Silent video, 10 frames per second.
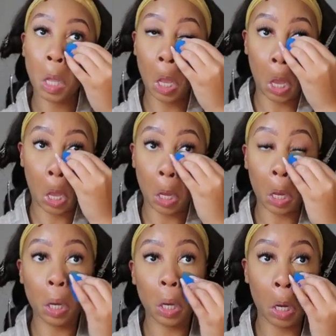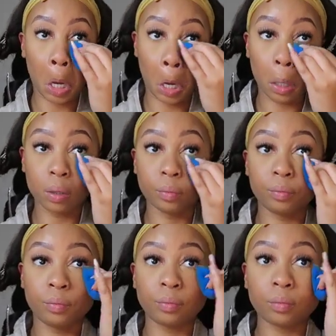
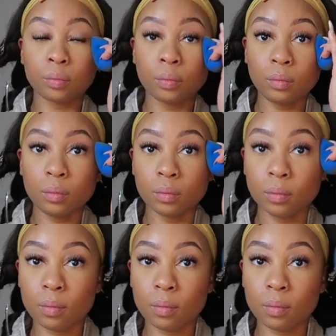[no speech]